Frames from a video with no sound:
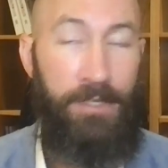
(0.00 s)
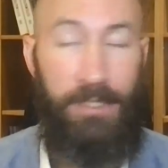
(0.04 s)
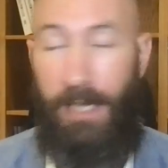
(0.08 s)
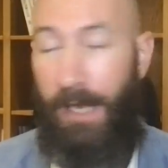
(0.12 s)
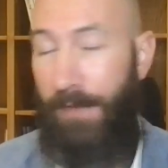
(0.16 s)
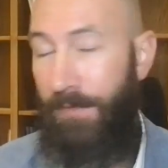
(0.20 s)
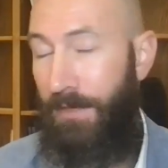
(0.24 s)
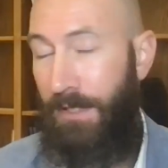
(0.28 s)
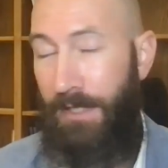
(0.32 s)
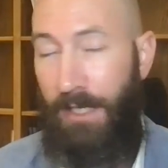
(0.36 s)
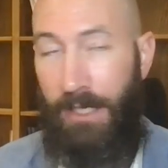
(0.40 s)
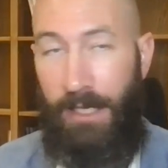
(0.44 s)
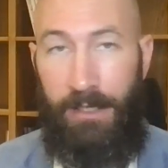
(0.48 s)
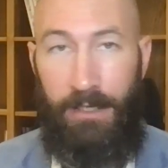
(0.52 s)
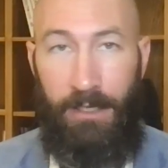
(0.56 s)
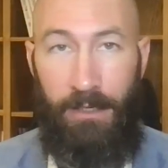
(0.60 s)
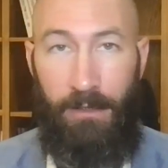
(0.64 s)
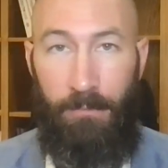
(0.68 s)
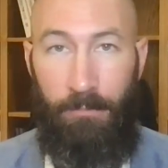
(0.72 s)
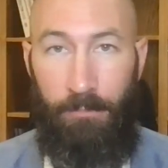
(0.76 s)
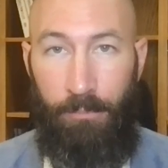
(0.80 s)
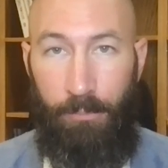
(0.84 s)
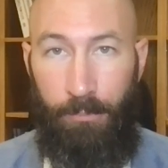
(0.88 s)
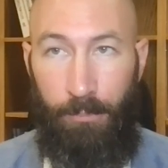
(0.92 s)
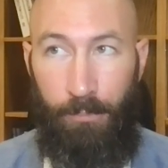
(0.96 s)
as I've said
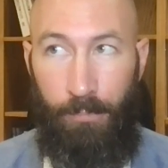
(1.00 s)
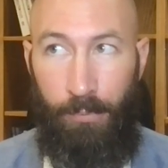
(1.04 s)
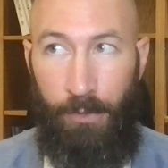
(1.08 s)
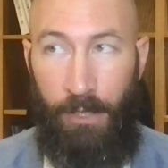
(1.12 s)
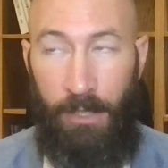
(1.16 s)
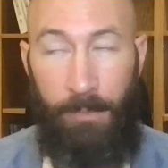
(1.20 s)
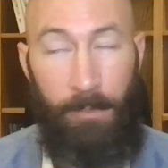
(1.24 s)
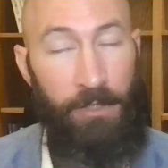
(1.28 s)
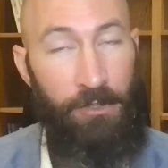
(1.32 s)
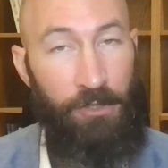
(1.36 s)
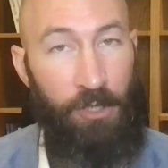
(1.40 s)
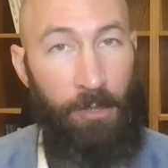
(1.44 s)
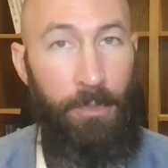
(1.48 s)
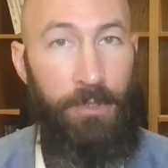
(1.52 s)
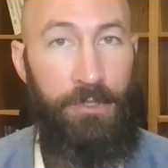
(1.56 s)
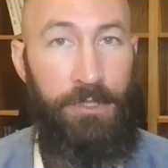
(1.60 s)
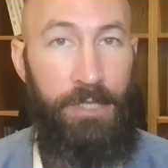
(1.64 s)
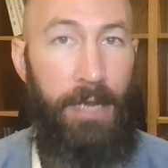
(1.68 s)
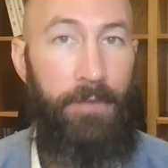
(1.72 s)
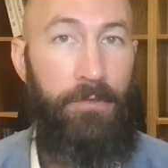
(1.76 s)
in pretty much almost